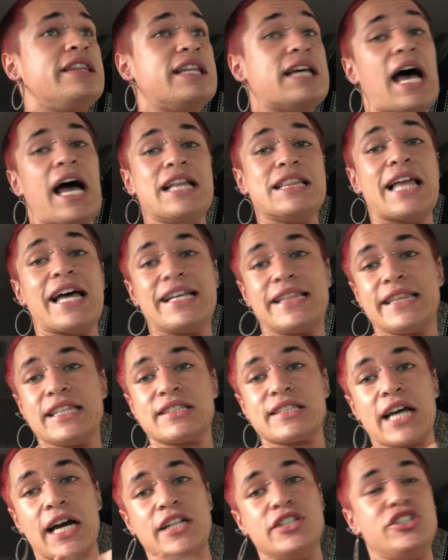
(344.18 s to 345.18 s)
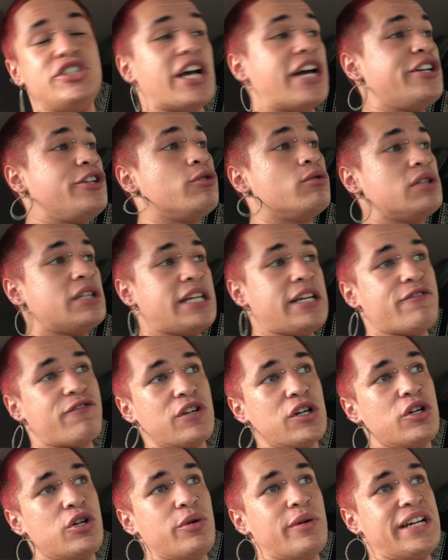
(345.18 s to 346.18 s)
I like this guy genuinely
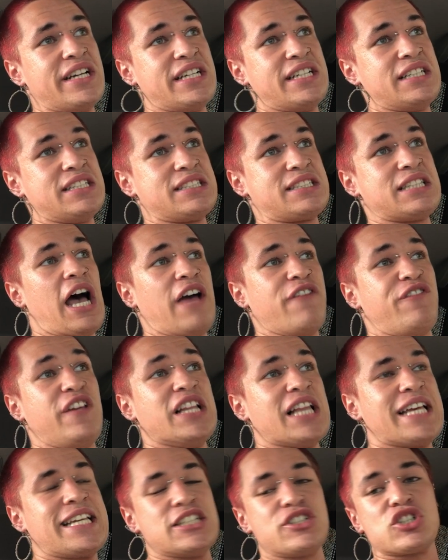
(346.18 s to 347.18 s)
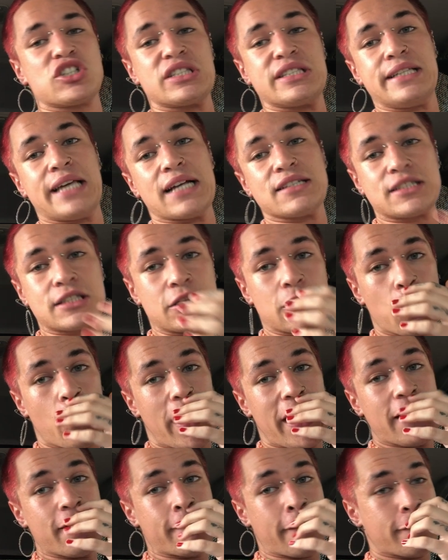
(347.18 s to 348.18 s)
for who he is. I feel like it just gets in the
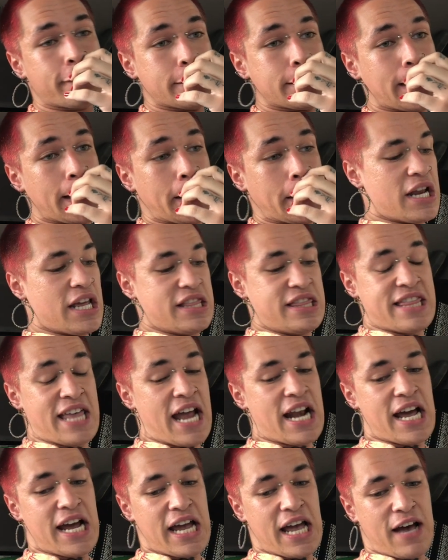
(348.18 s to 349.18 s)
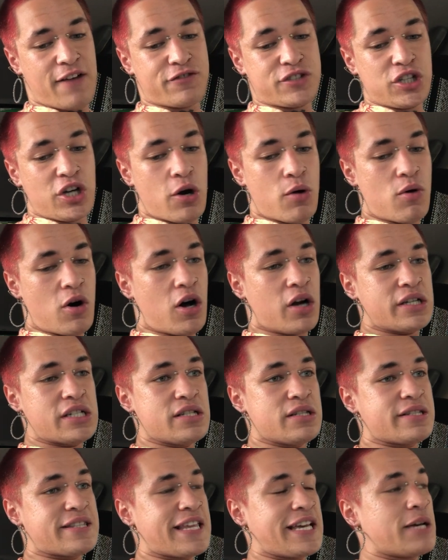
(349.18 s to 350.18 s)
way of everything. And then I have to go on
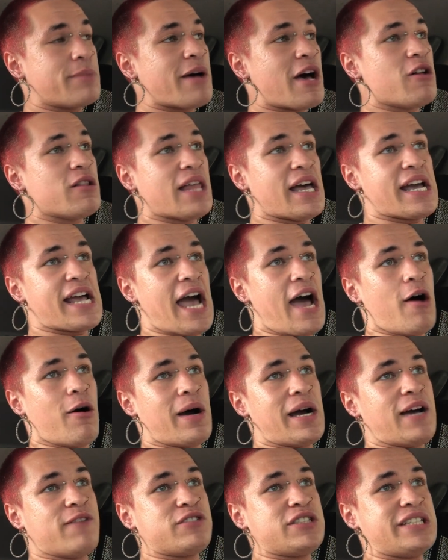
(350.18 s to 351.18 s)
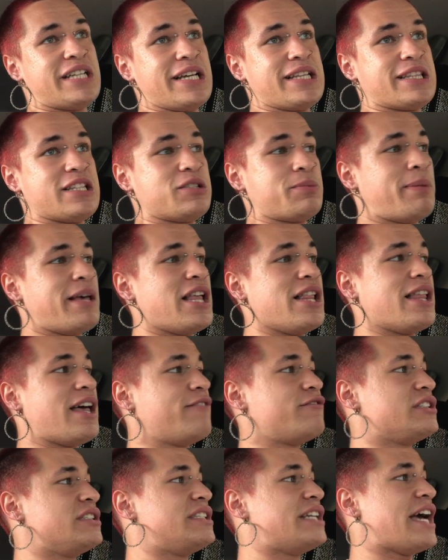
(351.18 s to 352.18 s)
and think about, like, how I have to take this pill
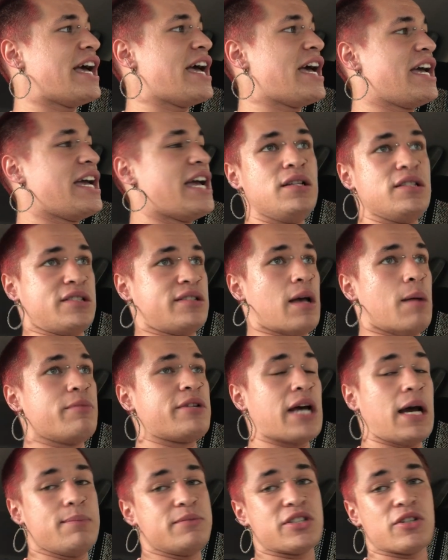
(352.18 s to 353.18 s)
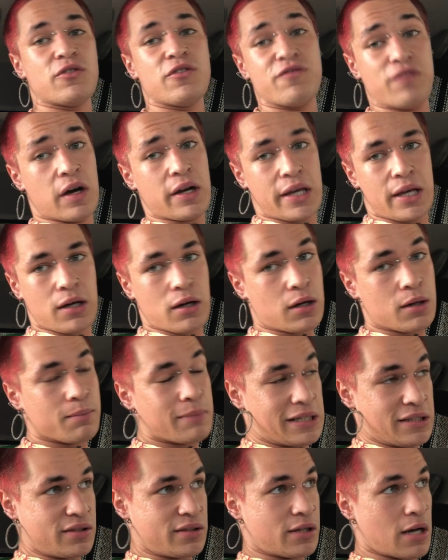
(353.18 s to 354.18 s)
every day. Sometimes it'll fucking hurt
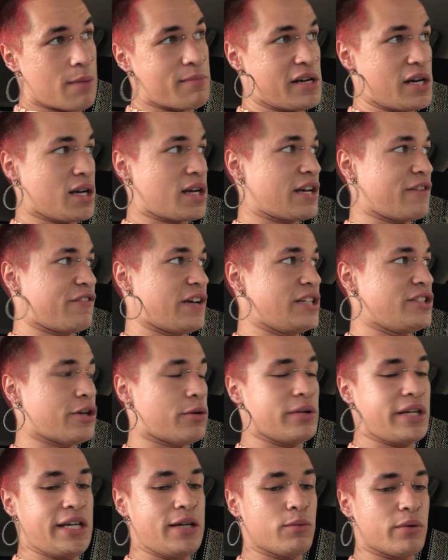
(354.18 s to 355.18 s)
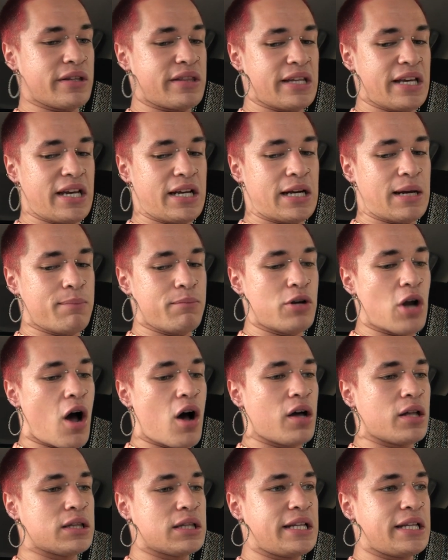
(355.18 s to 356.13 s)
my stomach if I don't eat with it, and I'm not